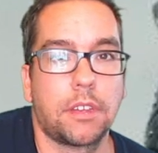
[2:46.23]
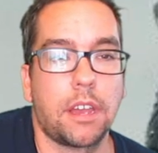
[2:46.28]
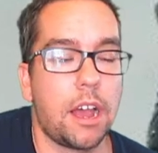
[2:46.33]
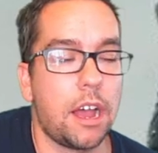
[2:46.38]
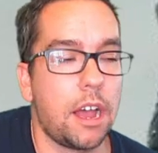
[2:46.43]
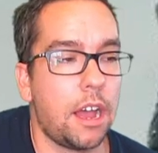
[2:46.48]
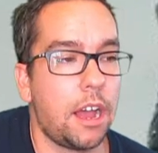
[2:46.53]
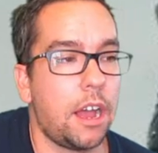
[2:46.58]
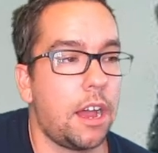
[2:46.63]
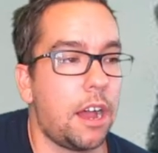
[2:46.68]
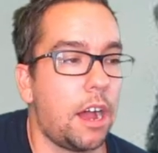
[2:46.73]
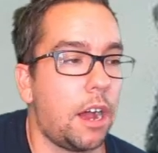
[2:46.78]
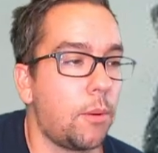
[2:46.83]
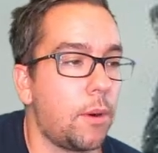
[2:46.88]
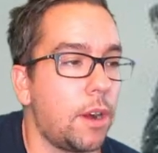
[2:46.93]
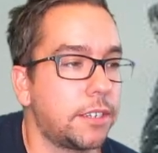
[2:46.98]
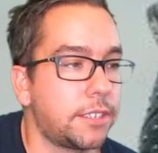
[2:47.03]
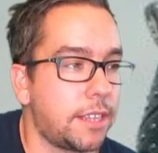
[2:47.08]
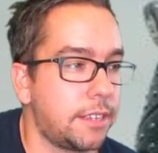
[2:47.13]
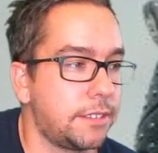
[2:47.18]
Uh, I'll
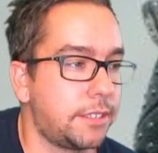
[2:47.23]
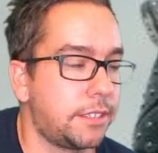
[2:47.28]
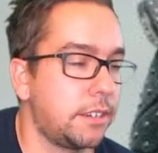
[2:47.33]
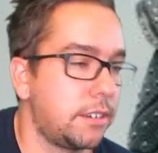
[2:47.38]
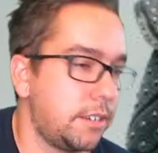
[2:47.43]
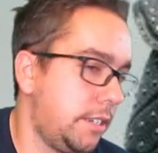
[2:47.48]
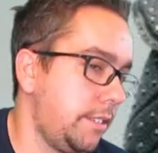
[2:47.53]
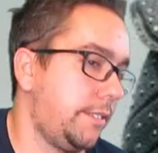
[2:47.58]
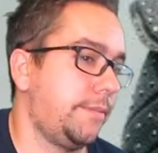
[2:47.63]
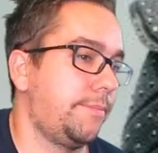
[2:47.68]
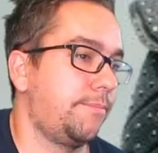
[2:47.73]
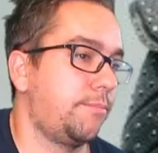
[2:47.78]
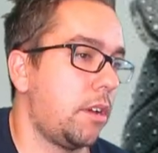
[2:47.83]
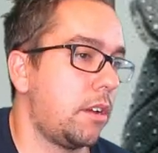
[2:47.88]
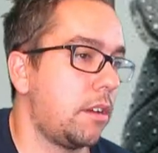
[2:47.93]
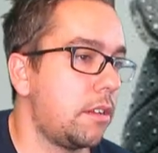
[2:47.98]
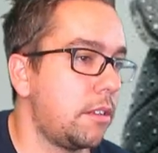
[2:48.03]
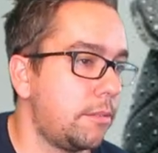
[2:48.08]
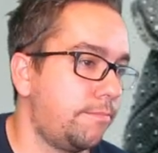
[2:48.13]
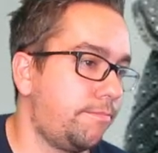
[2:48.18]
watch that series.
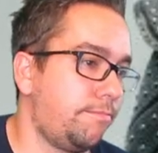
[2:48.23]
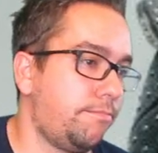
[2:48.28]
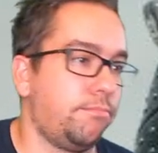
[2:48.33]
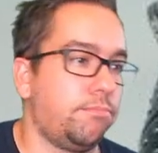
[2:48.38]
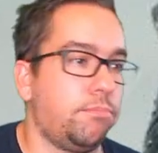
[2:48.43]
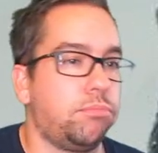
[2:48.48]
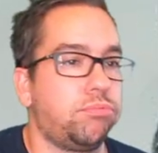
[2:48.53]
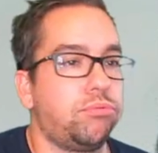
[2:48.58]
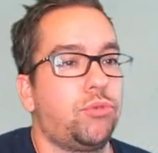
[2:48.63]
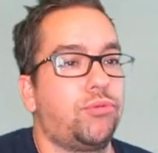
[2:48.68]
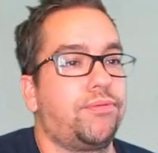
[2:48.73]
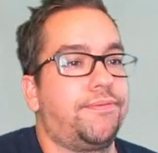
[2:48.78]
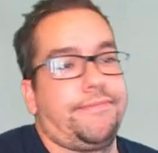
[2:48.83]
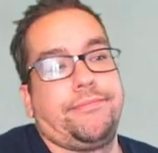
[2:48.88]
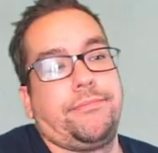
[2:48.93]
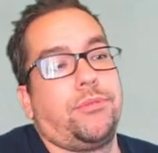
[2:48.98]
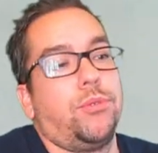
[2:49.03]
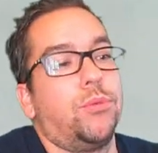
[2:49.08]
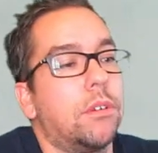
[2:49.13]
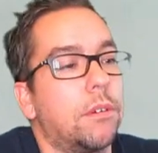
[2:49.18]
I'll
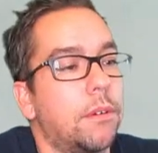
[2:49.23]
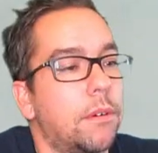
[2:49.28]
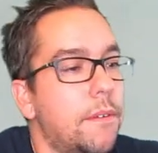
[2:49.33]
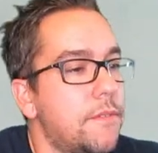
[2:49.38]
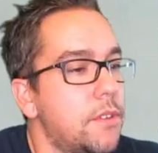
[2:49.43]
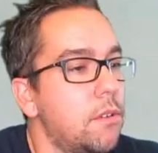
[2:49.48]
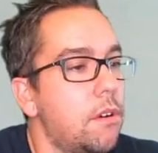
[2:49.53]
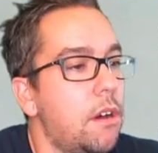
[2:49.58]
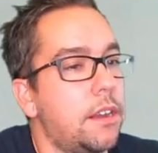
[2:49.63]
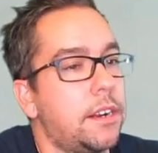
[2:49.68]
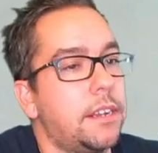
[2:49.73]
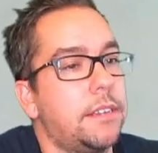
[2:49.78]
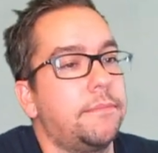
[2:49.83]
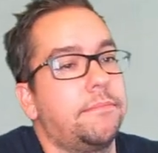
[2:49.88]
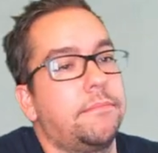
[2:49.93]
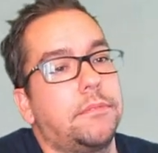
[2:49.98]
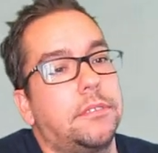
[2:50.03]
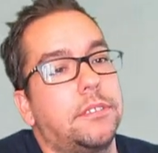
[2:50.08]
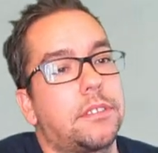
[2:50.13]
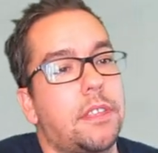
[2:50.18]
do a review on it
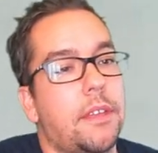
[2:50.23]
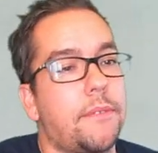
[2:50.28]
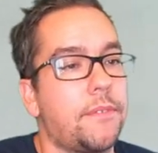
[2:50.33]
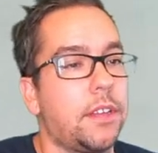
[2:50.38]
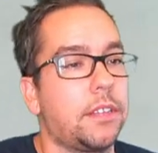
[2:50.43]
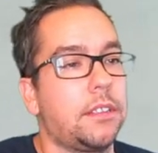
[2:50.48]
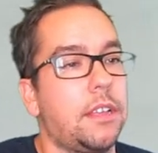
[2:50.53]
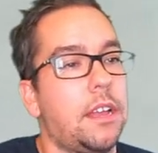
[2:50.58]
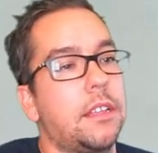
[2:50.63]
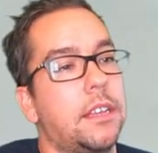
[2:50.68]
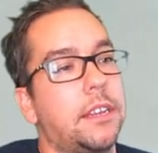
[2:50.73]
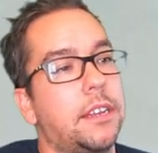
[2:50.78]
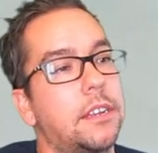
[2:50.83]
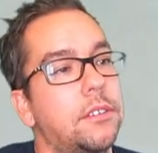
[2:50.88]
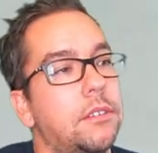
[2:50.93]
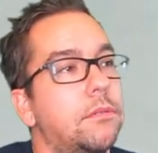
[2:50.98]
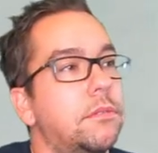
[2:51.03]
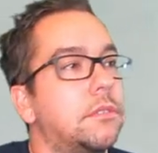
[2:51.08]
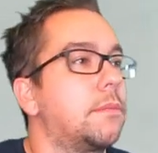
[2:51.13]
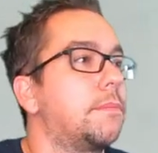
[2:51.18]
and stuff like that, like I
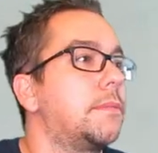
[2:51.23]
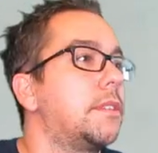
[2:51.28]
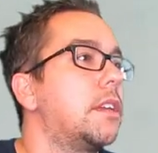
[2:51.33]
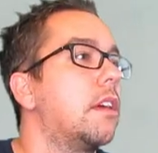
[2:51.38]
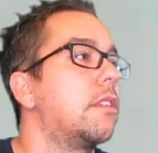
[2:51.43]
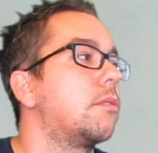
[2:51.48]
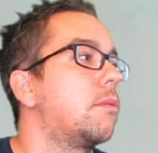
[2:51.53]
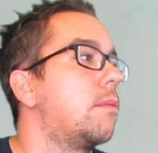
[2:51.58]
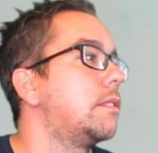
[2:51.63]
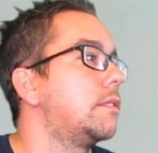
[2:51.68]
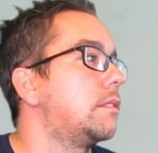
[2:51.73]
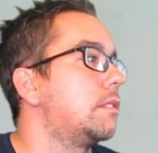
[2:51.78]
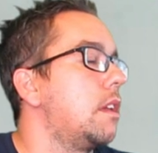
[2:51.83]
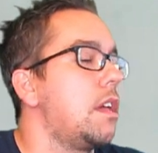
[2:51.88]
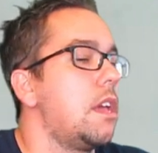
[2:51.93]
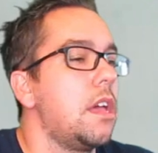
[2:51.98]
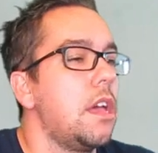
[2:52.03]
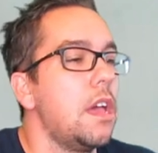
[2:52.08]
do with some of the other ones.